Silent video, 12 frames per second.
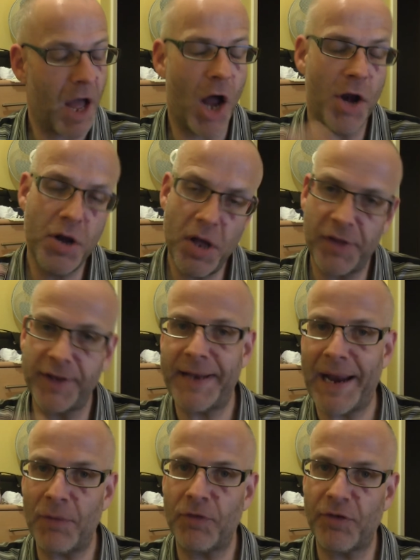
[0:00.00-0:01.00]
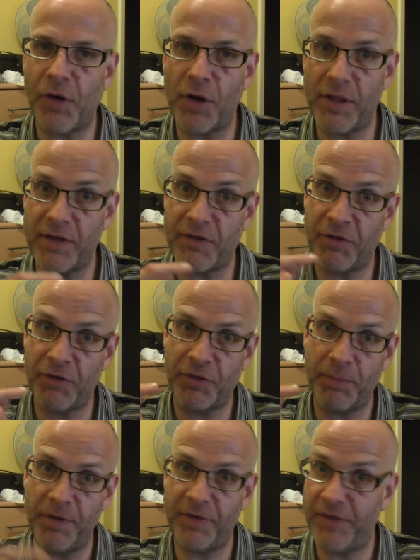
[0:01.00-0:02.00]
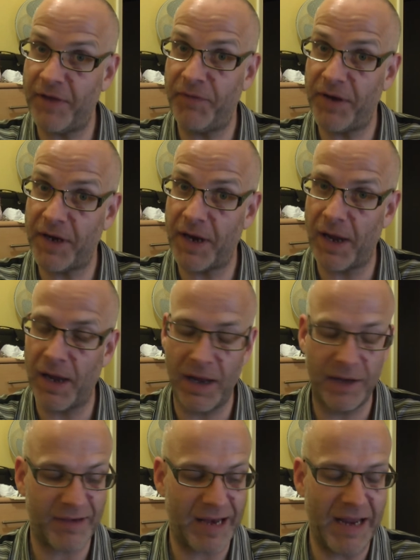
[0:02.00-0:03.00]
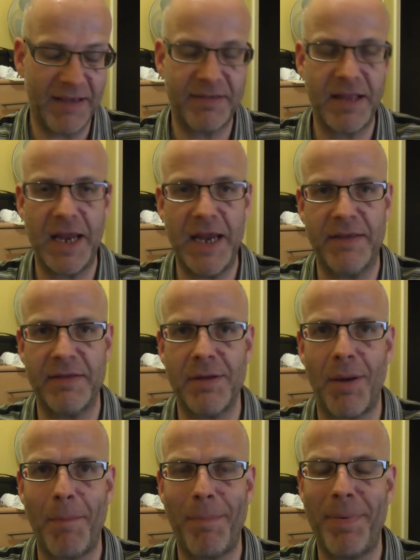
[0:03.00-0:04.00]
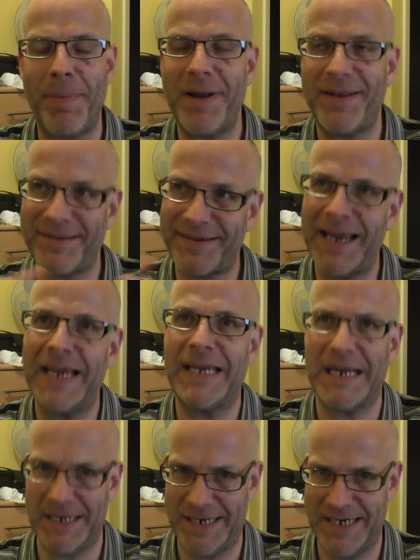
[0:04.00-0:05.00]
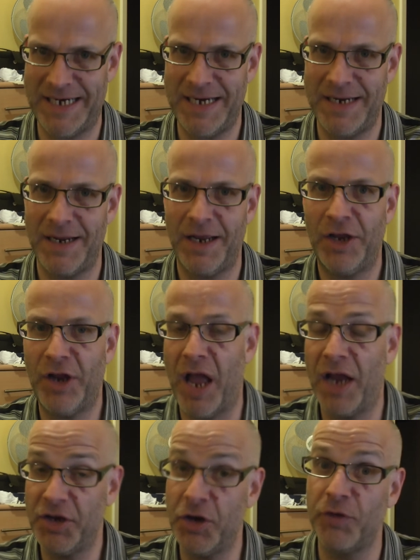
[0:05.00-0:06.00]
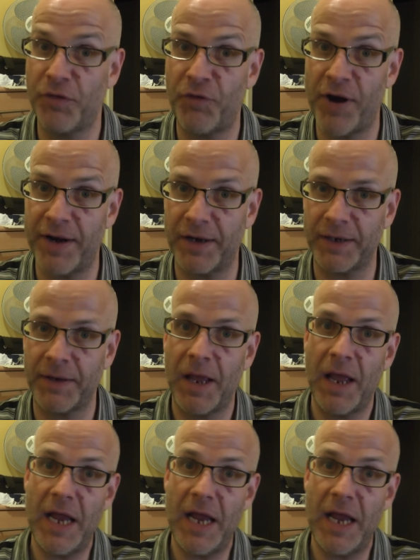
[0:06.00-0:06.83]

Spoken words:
Another downside of this specific cart is that it's not particularly user friendly.